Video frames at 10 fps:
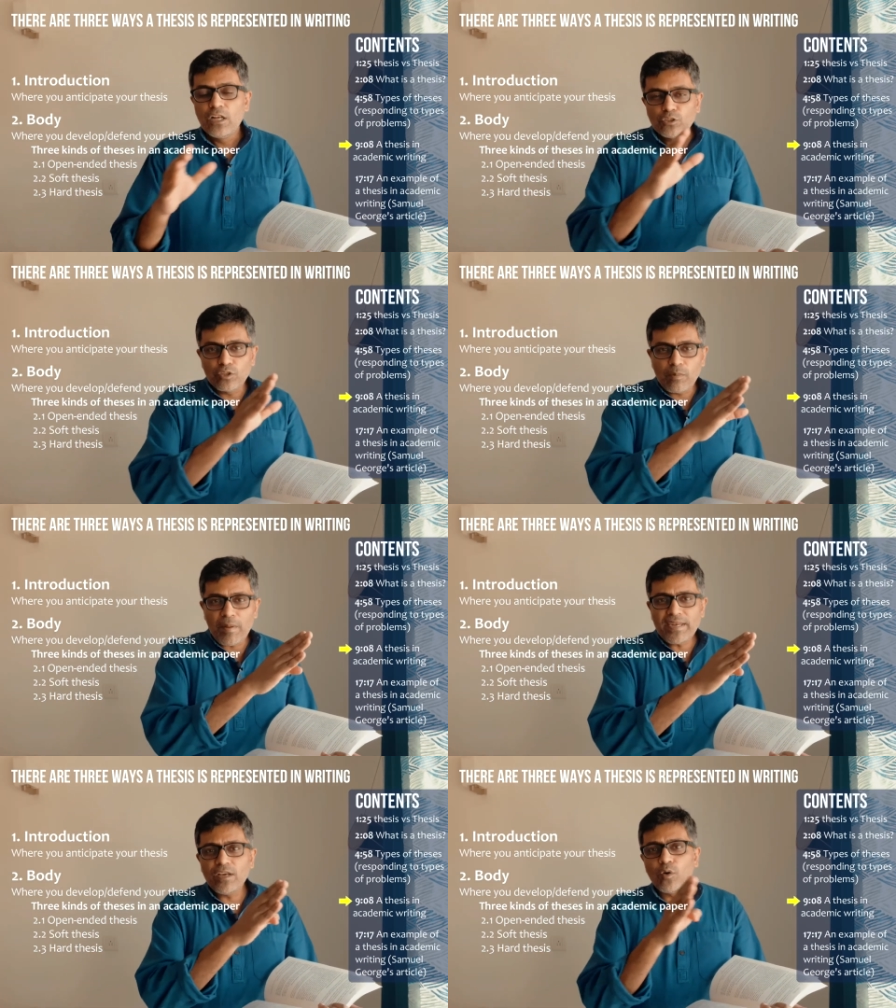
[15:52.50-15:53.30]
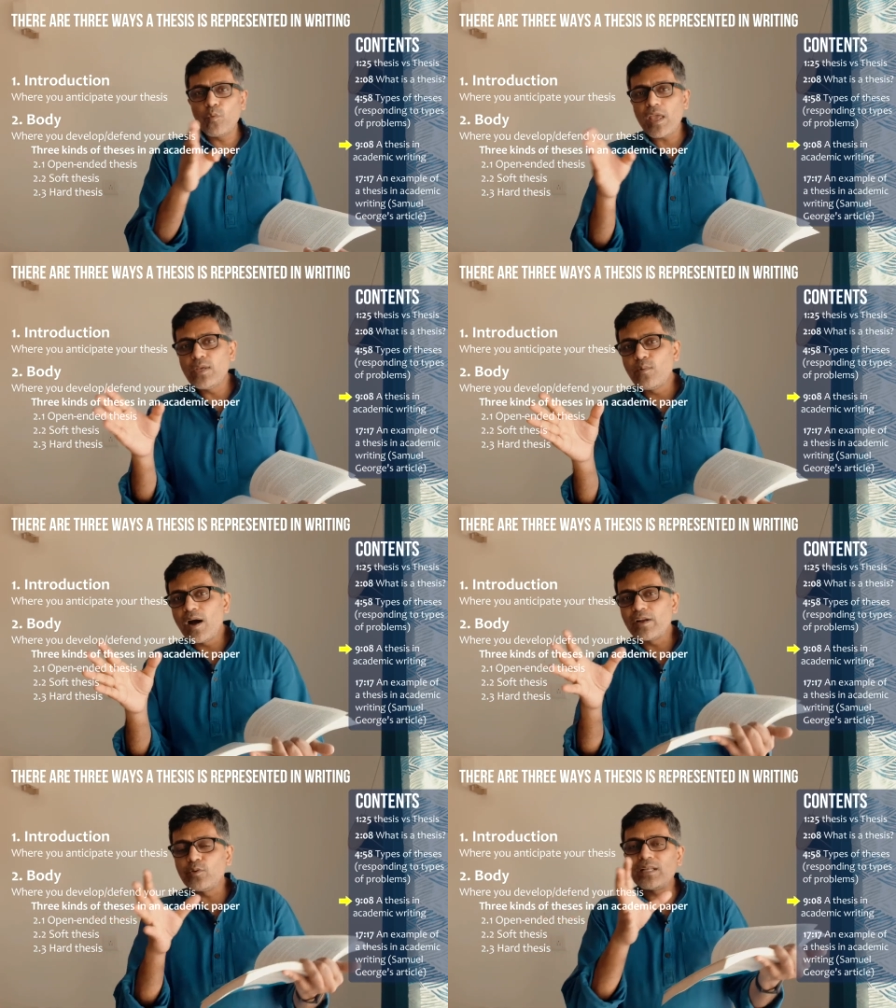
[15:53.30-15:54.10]
So depending on where you
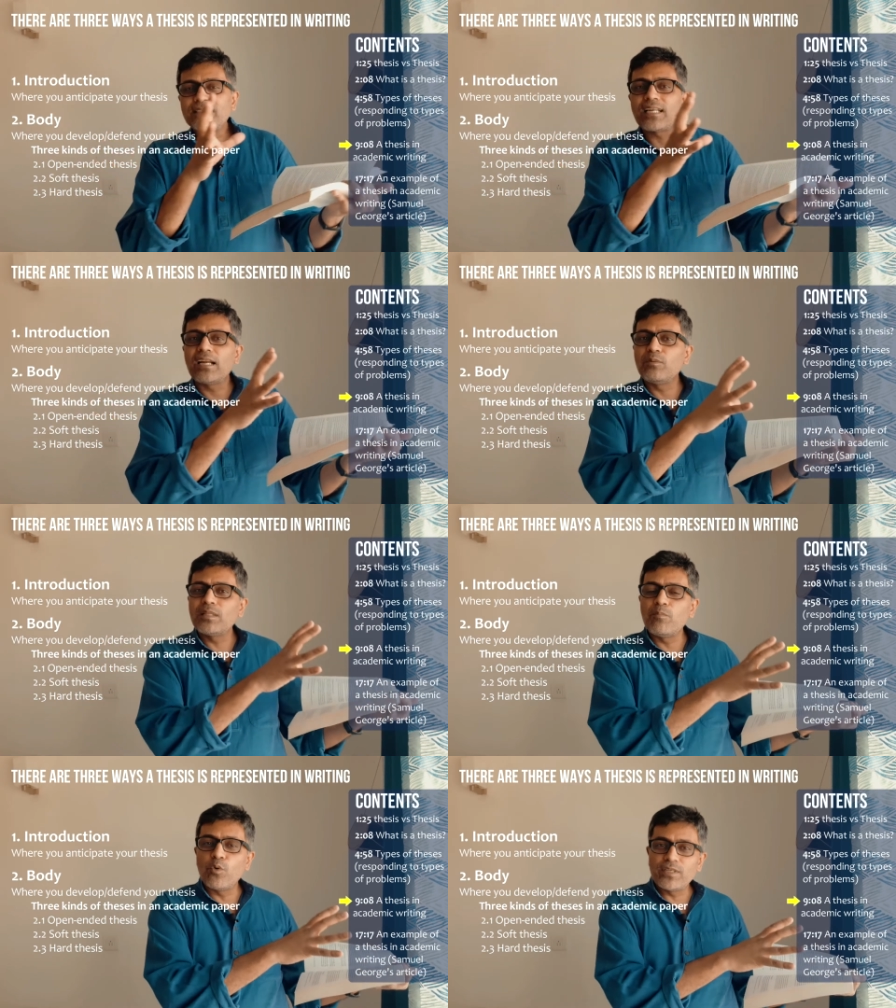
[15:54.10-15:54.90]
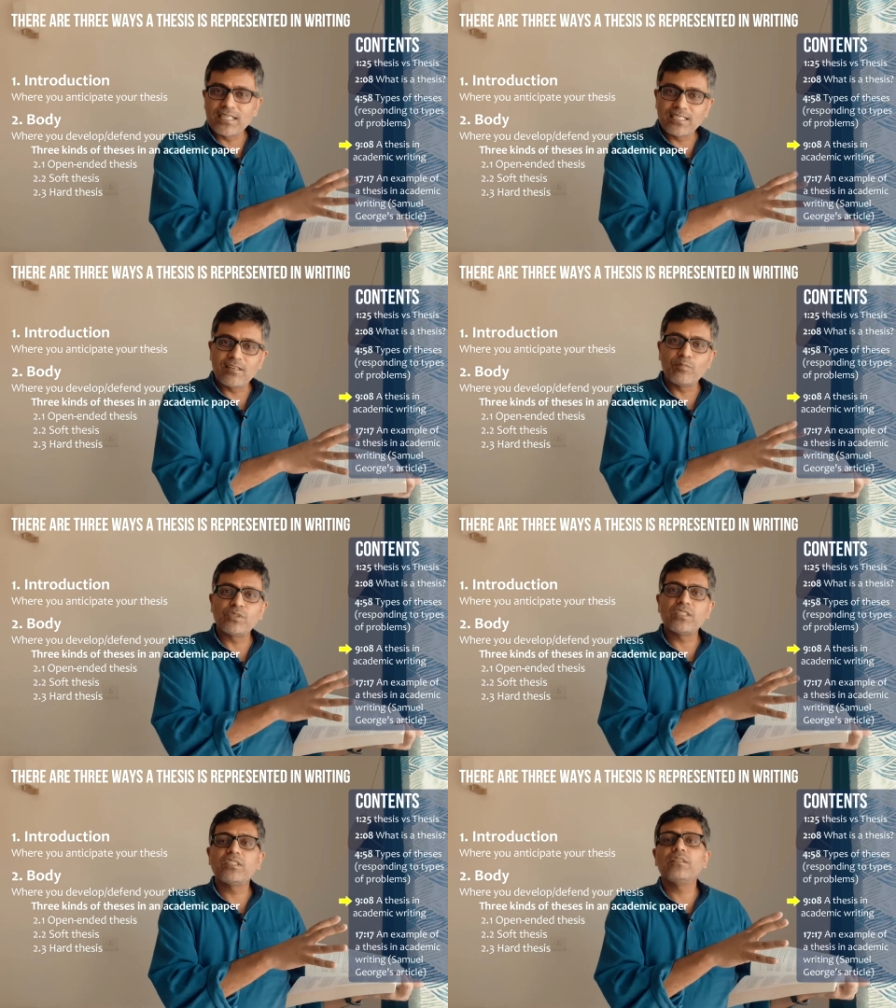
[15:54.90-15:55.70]
are, you can start with a more tentative
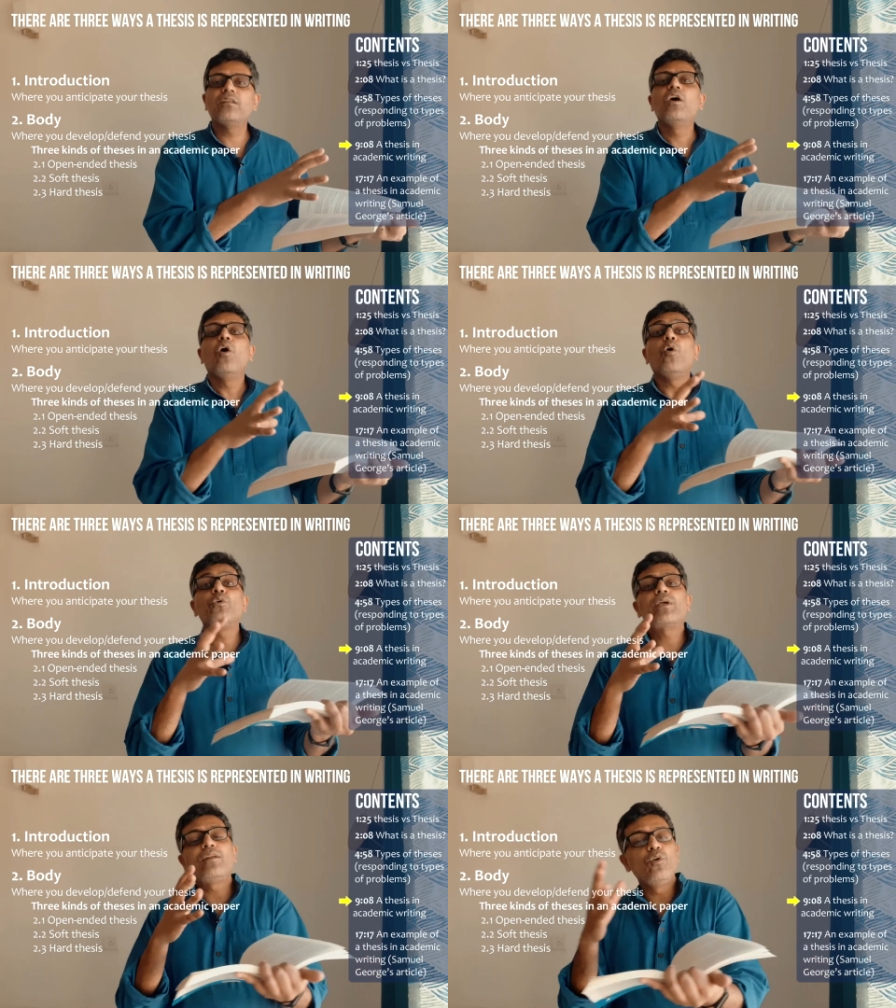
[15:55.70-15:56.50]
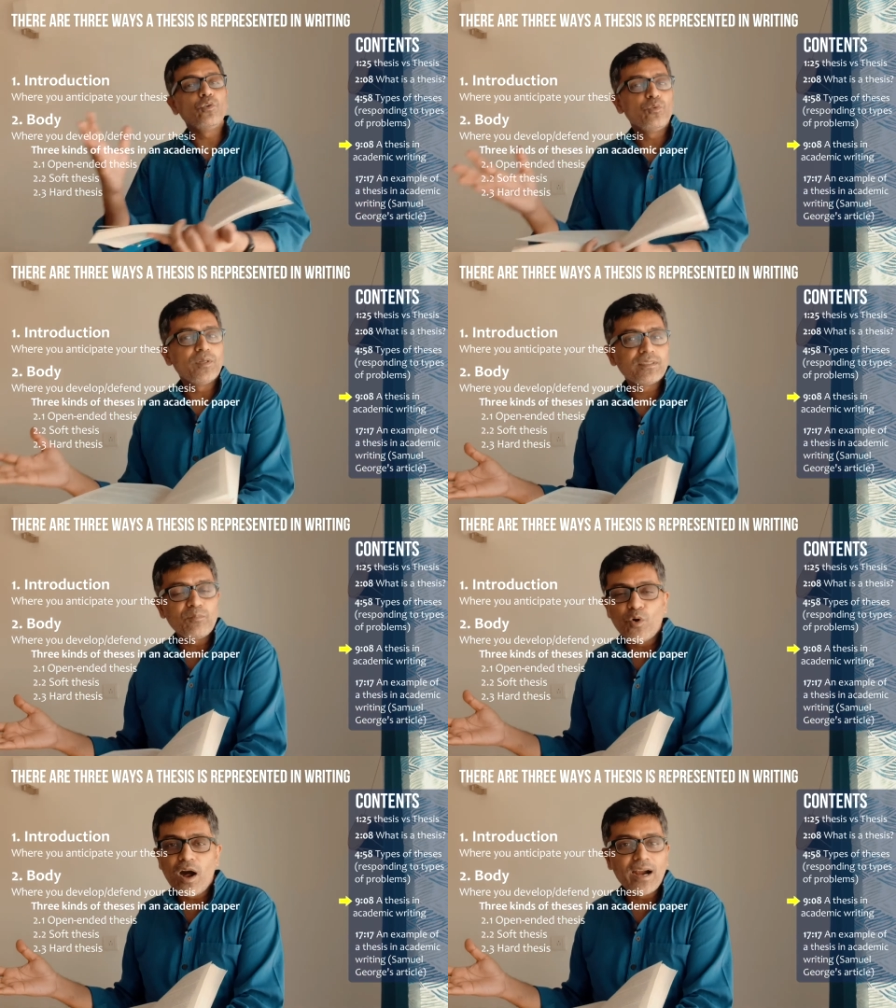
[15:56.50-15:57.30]
position or you can go towards a
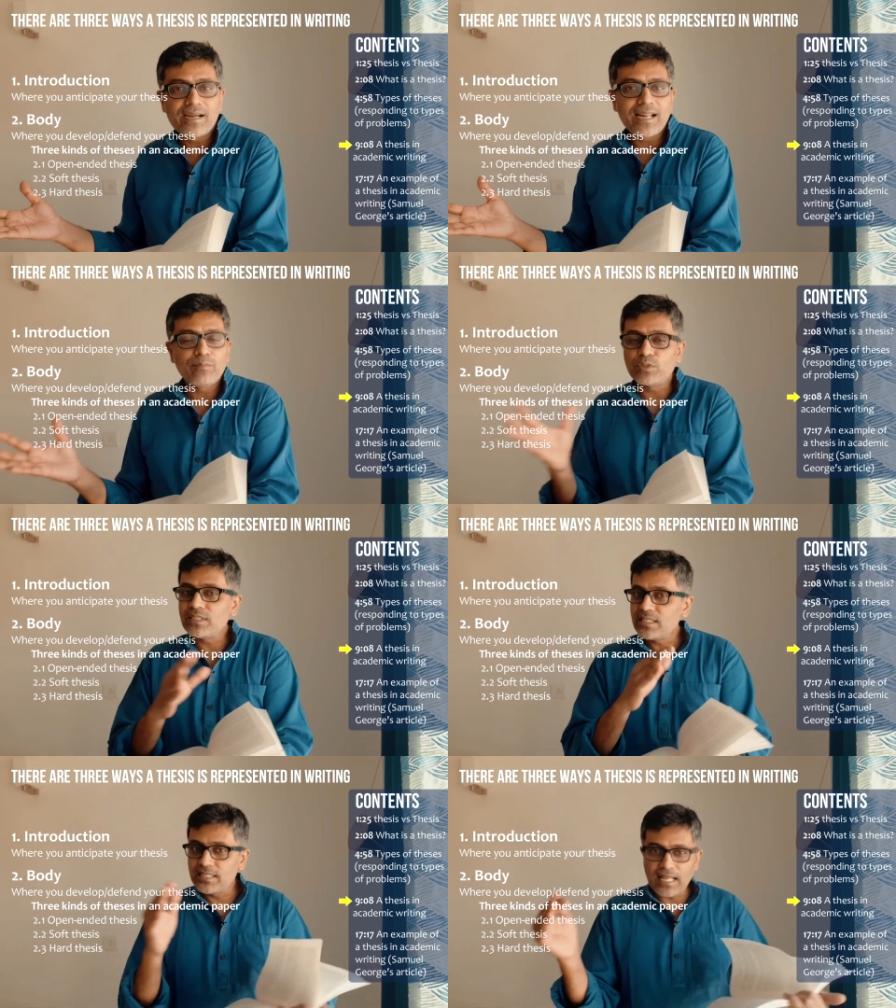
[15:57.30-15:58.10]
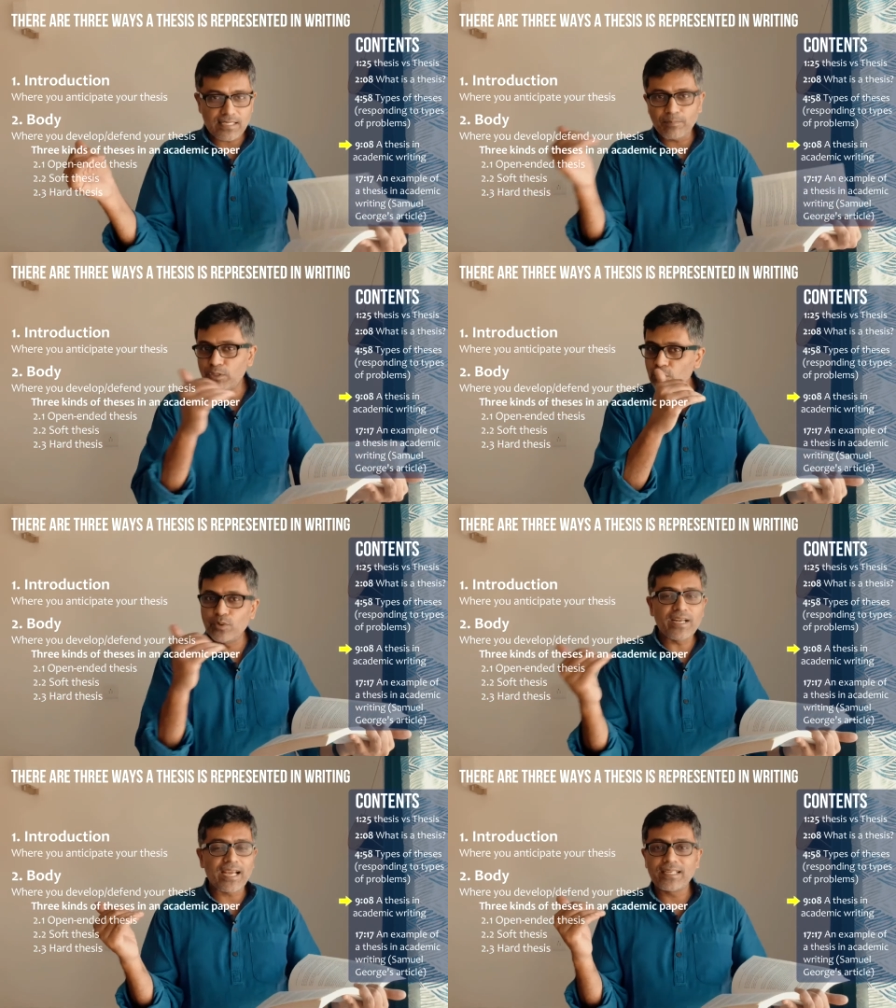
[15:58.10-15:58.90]
more hardline position. That's up to you
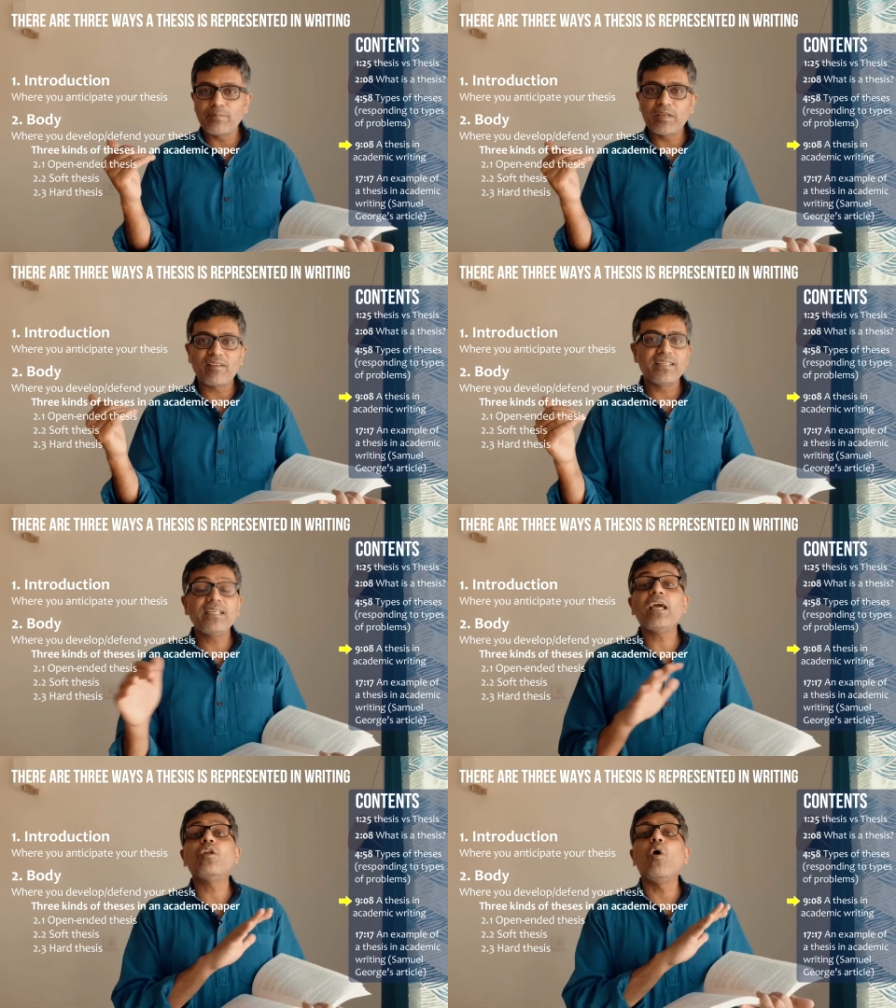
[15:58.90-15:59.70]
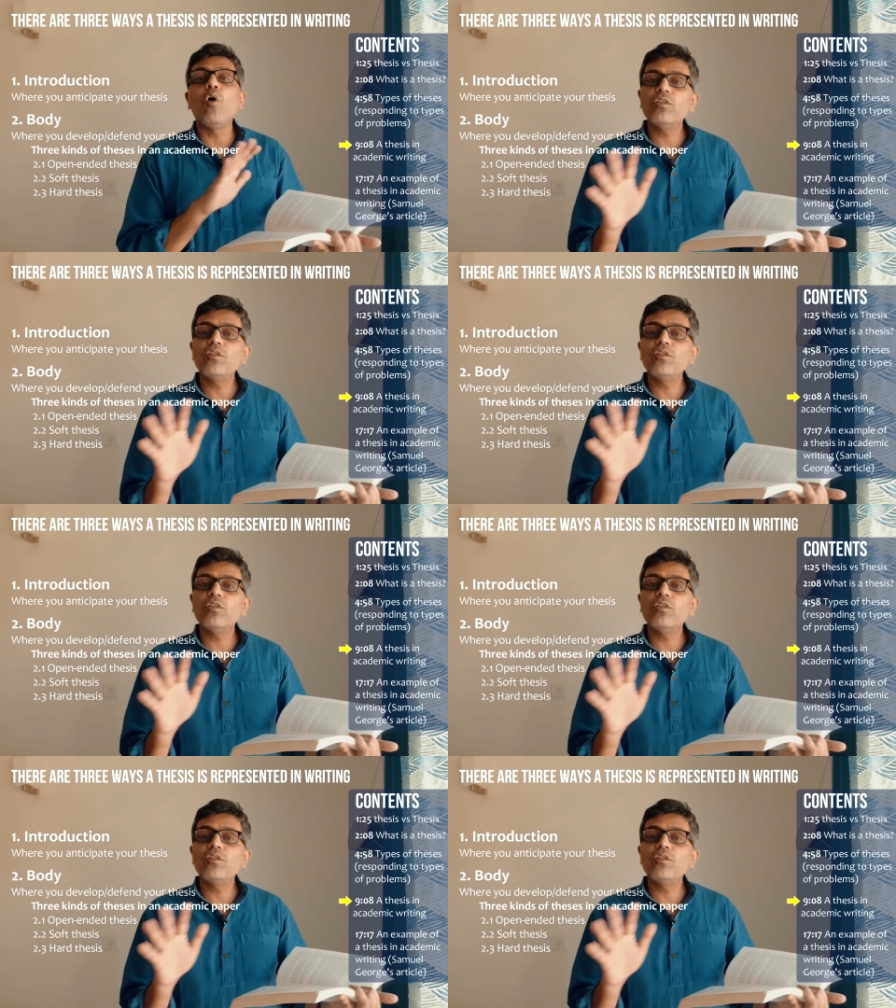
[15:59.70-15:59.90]
in academic writing and all